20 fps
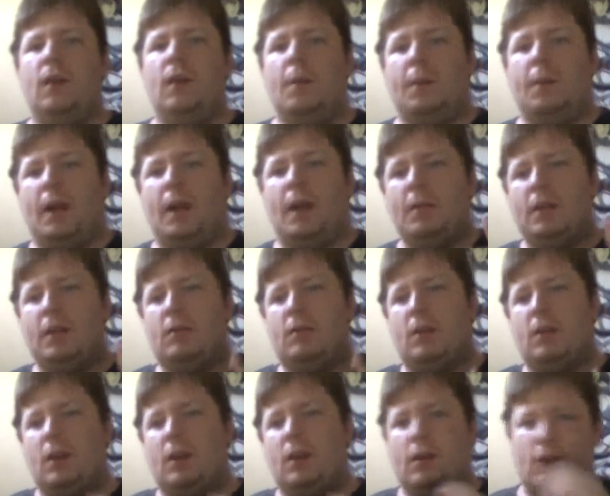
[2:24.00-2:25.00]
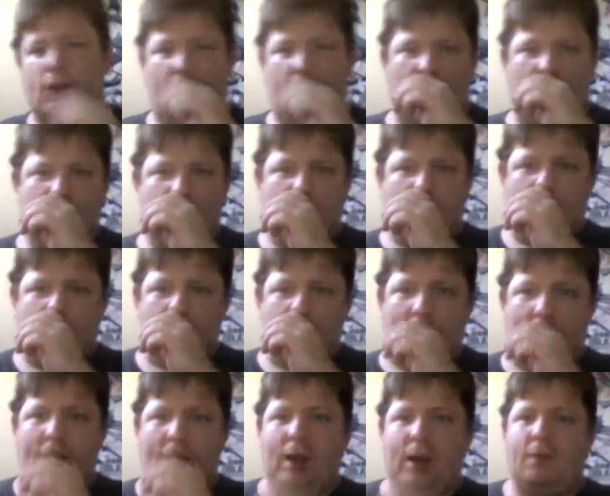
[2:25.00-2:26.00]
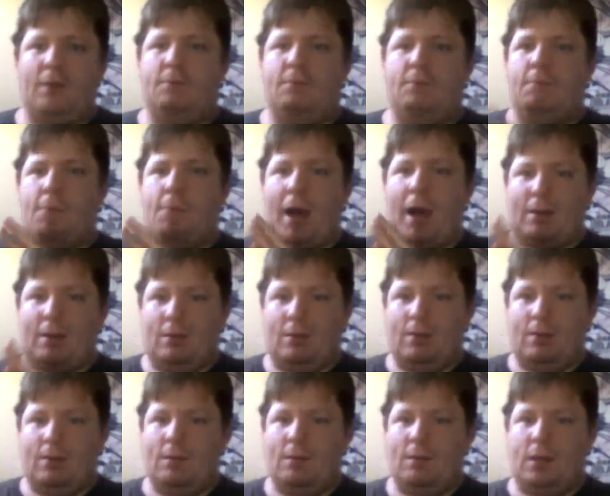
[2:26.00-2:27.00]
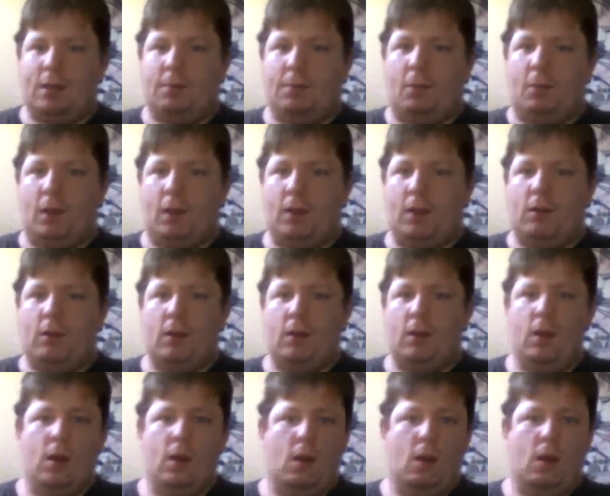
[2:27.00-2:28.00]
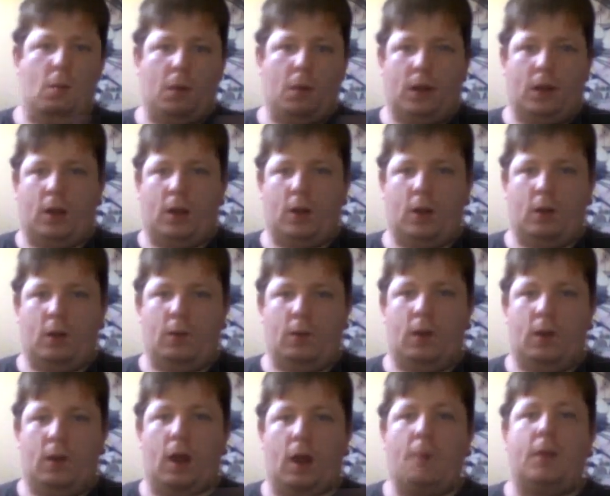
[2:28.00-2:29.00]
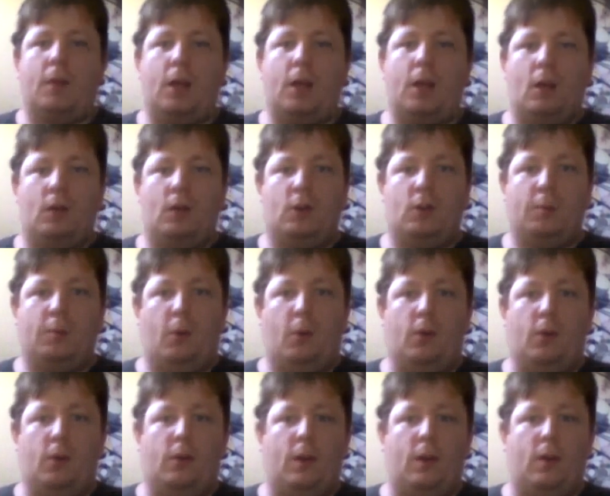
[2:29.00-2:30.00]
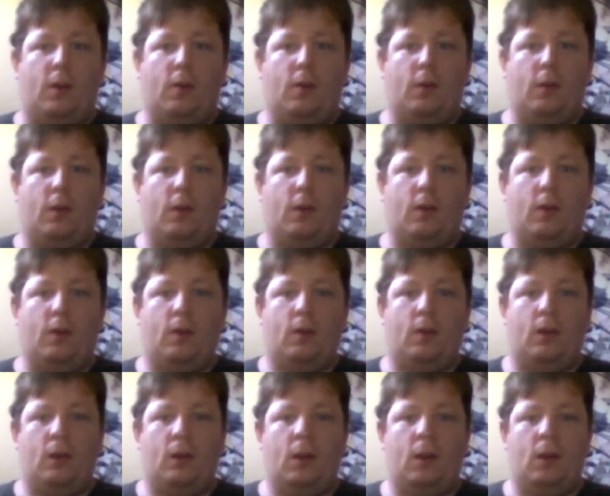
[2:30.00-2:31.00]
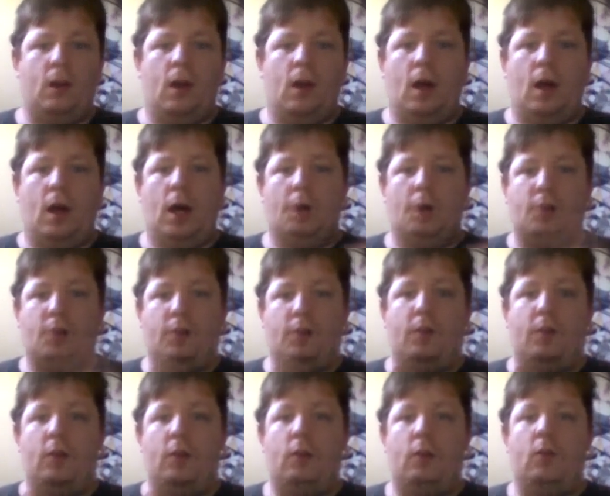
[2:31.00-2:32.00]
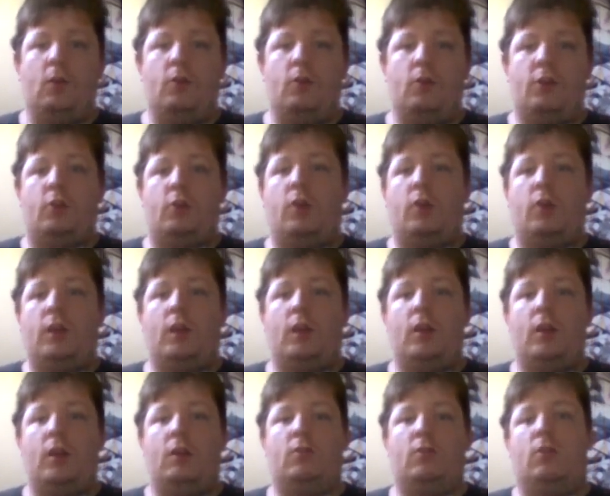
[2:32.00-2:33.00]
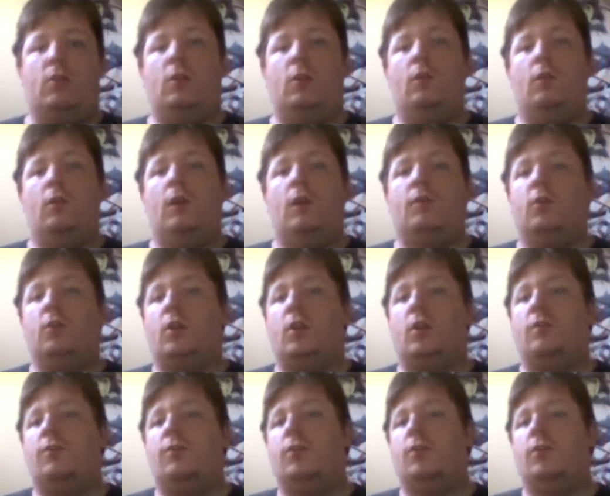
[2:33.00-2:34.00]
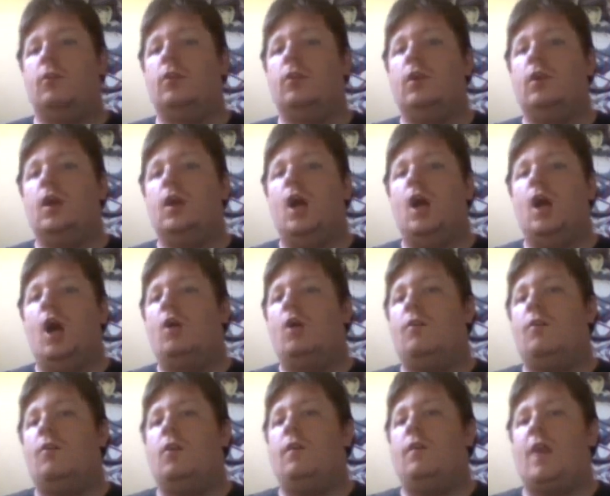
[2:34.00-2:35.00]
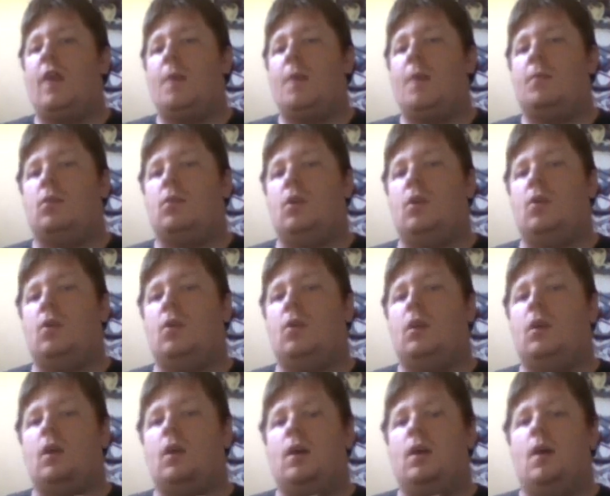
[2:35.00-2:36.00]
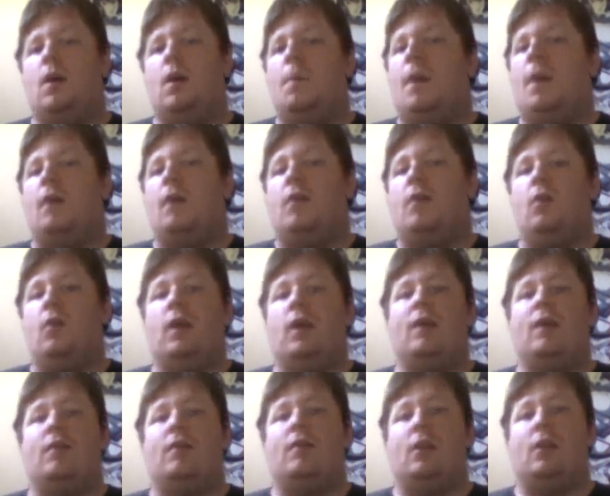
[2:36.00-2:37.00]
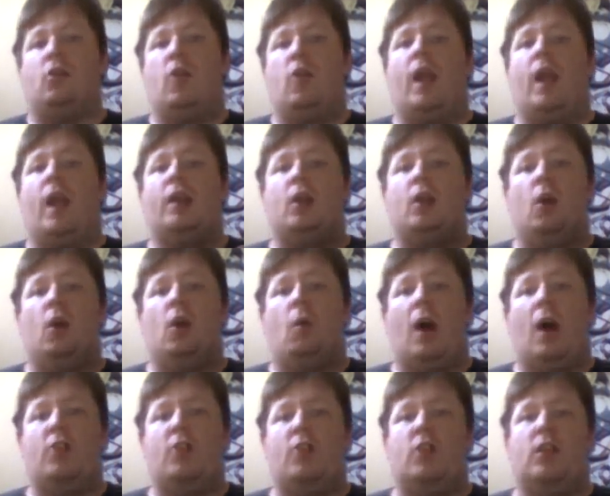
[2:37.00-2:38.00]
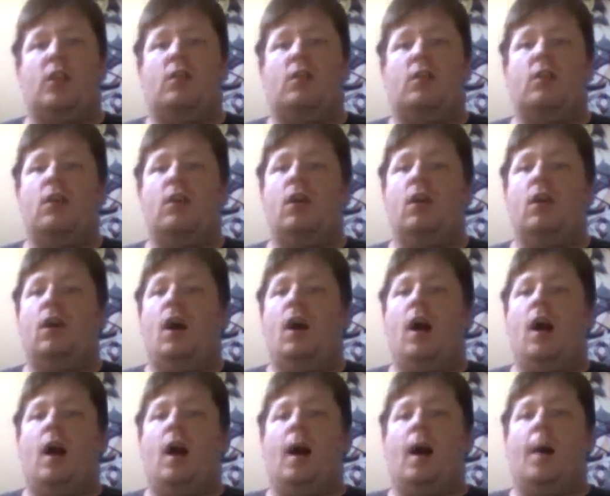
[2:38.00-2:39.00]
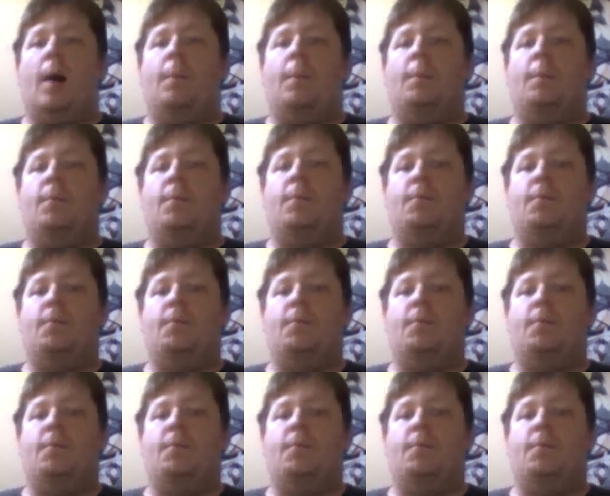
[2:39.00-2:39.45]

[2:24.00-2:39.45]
but I'm going to say, past this point, I'm going to go into spoiler territory. So if you just want to if you're looking for a review of the episode, my review is it's great. Go watch it. A